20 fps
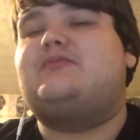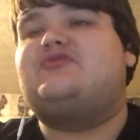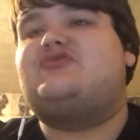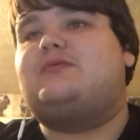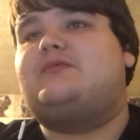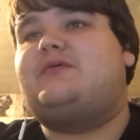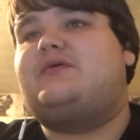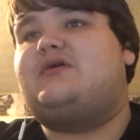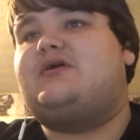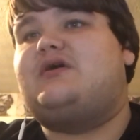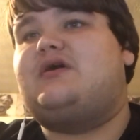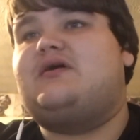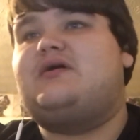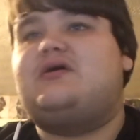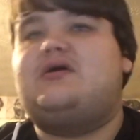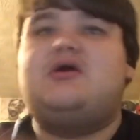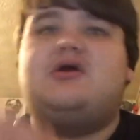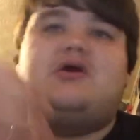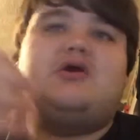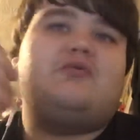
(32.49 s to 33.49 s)
so I'm going to be
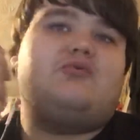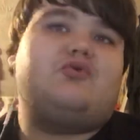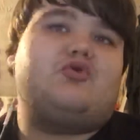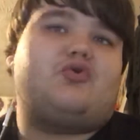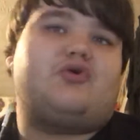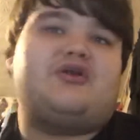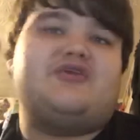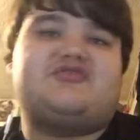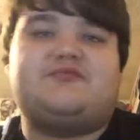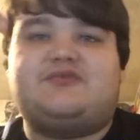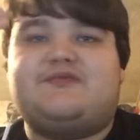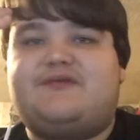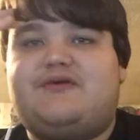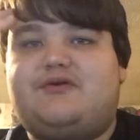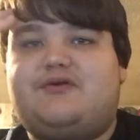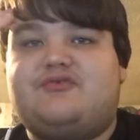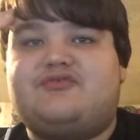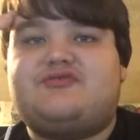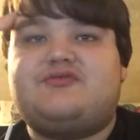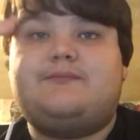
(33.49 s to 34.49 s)
recording some
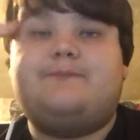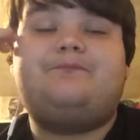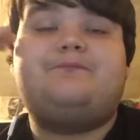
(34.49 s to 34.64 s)
reviews.